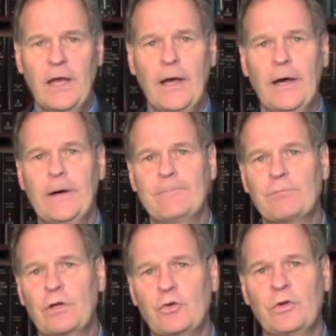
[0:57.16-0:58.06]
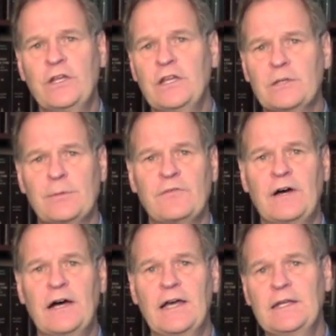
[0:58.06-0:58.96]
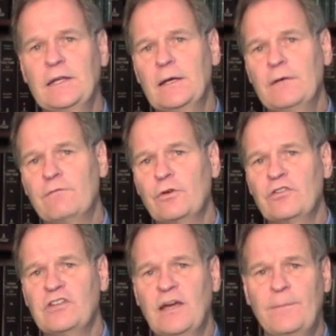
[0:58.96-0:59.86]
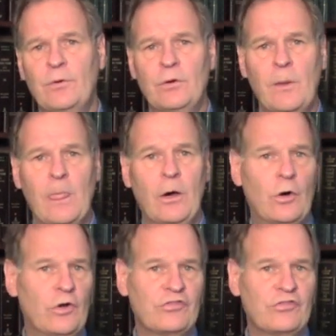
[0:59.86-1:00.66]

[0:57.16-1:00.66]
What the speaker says: Agreeing to provide, for example, all